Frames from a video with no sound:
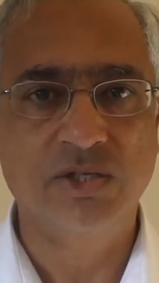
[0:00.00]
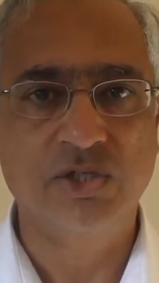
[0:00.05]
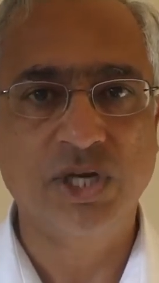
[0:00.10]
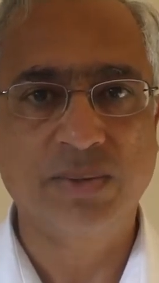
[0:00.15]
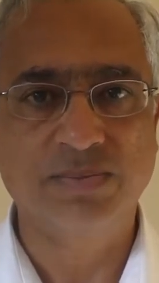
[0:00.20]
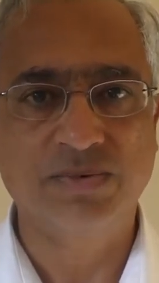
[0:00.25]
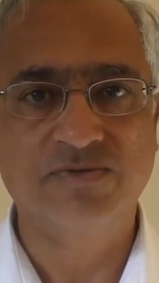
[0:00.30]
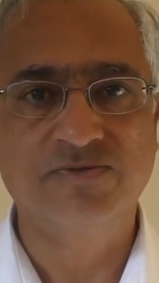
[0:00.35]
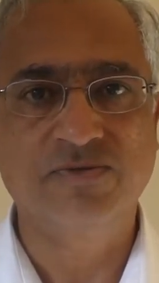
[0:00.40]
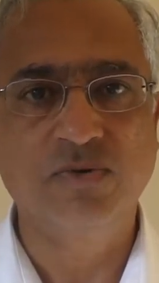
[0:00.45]

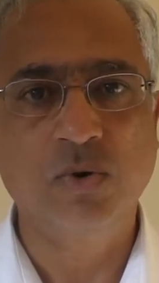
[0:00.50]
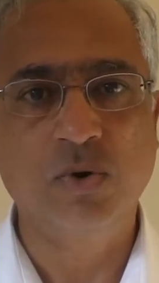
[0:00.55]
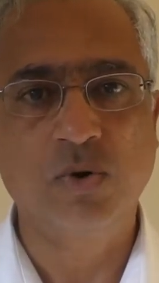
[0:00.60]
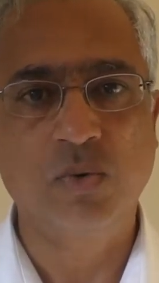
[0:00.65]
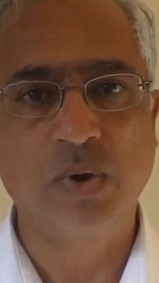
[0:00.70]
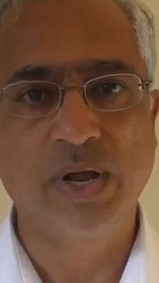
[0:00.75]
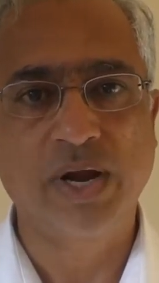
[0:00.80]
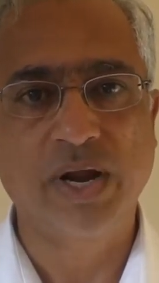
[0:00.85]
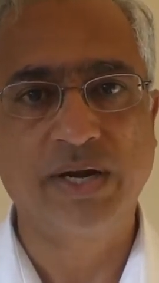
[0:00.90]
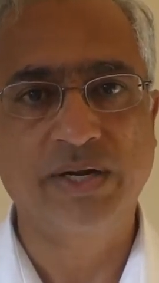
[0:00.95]
chapter
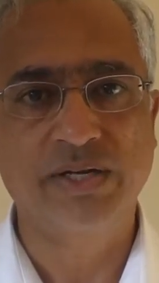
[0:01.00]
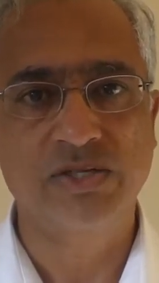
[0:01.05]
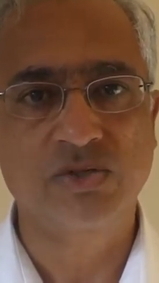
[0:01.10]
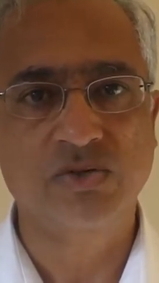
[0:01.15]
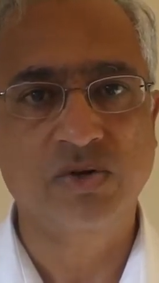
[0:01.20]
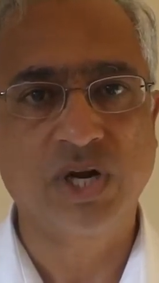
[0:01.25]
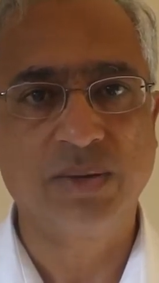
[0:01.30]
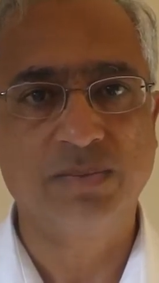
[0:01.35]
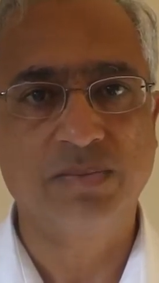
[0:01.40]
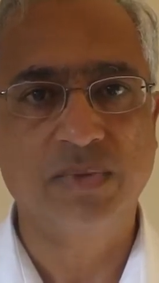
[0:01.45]
4, where I
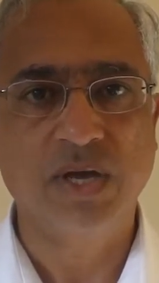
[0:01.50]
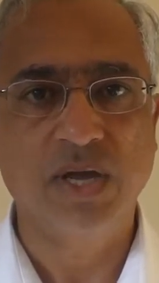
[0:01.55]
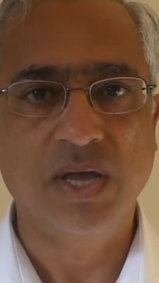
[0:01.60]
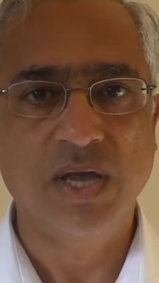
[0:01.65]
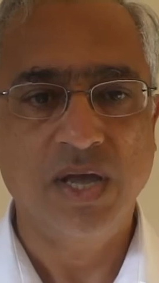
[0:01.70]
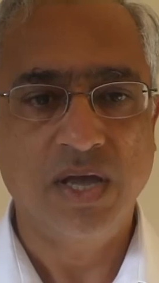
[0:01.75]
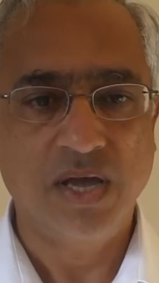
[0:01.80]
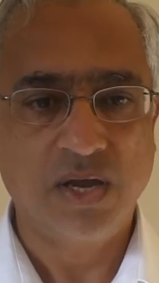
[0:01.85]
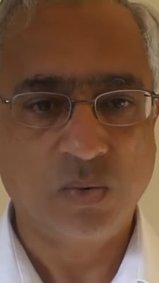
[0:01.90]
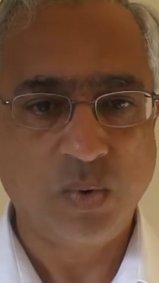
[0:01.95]
describe
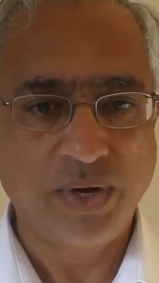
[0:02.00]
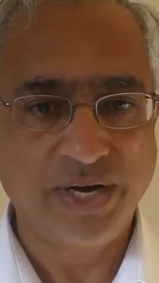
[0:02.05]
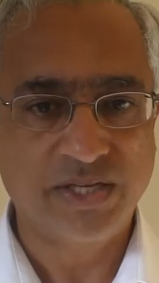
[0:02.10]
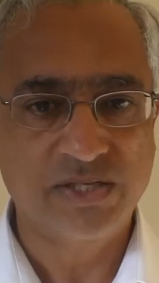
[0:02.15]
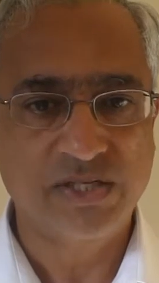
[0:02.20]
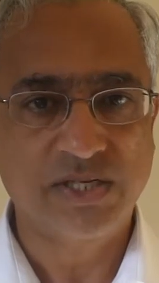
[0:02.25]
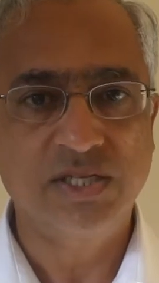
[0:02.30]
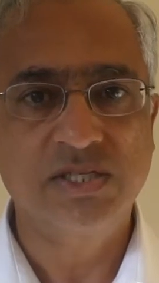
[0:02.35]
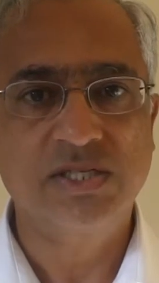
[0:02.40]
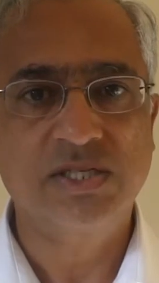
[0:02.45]
quite
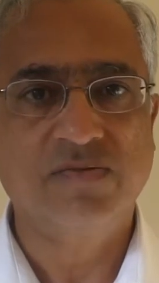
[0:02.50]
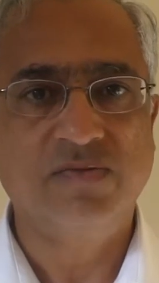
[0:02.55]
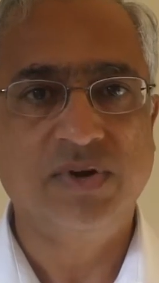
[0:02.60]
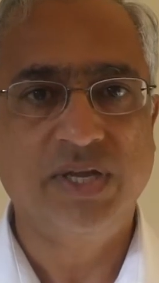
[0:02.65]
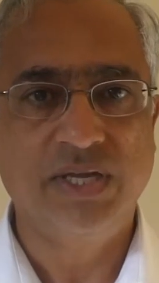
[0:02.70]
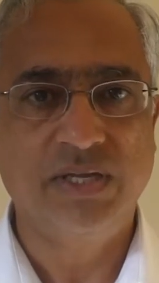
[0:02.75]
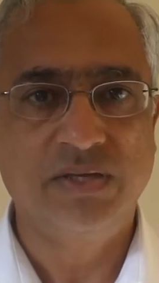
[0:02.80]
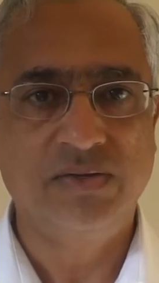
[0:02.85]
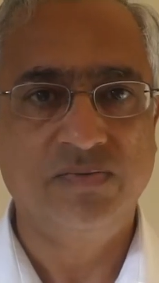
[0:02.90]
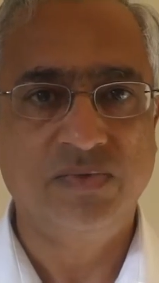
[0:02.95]

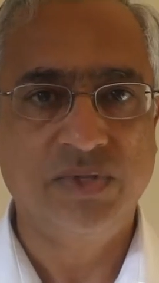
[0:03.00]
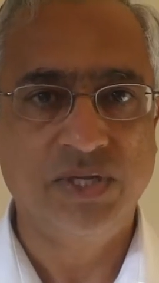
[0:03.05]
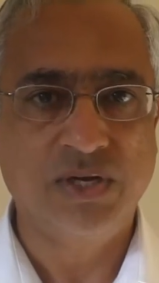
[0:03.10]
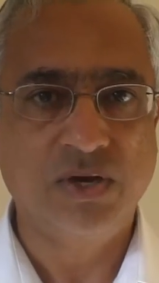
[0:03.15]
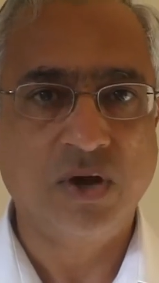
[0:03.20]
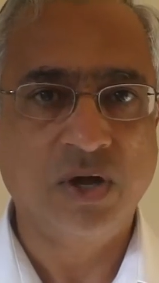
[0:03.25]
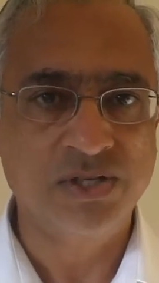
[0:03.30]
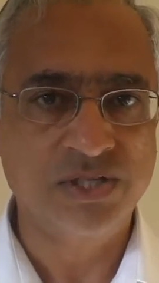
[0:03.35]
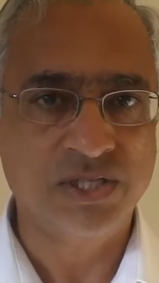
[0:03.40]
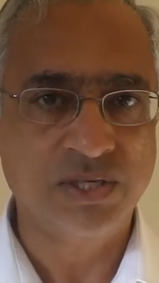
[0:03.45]
extensively the
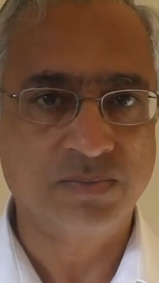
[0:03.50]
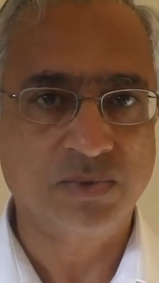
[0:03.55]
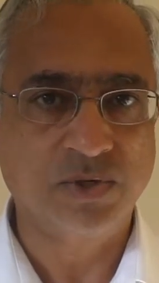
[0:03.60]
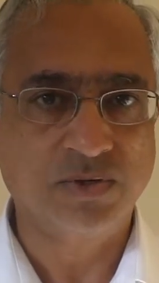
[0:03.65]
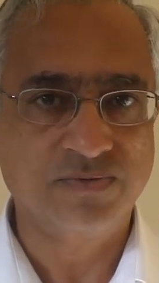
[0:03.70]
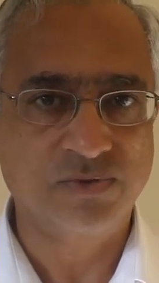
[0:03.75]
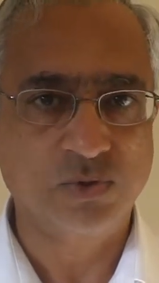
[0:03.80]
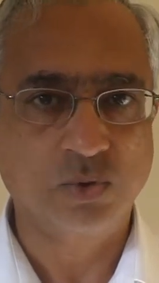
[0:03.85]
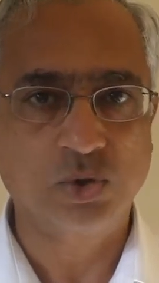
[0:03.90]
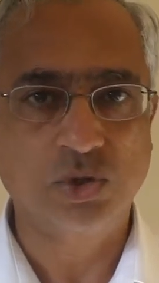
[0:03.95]
concept
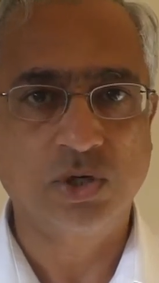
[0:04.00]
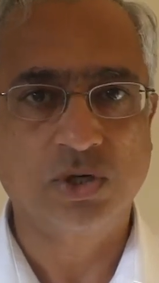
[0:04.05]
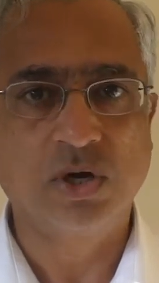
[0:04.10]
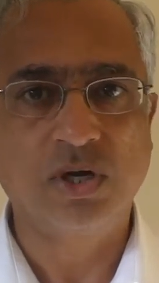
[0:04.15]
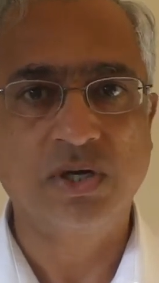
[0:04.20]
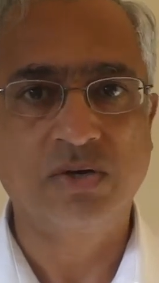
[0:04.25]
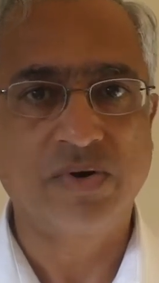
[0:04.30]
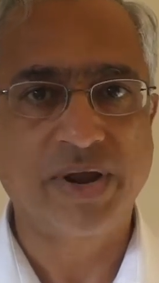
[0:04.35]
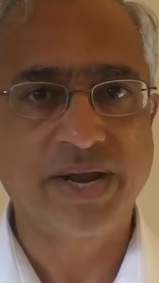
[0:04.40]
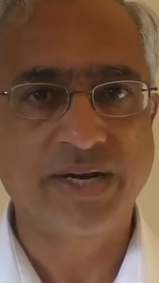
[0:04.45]
of social
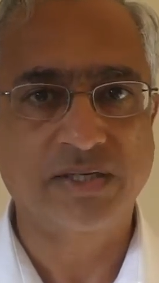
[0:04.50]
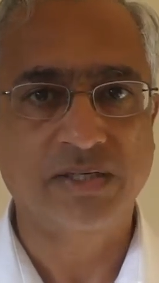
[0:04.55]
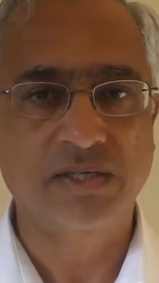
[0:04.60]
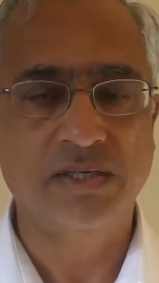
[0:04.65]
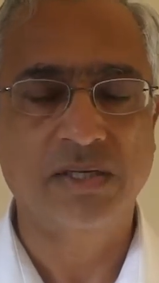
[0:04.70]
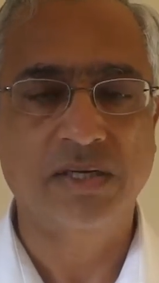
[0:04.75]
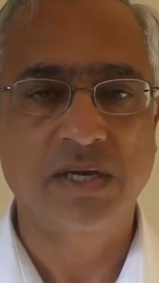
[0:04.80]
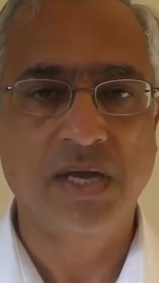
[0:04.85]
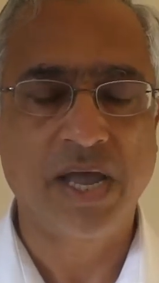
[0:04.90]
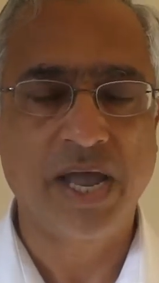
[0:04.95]
contract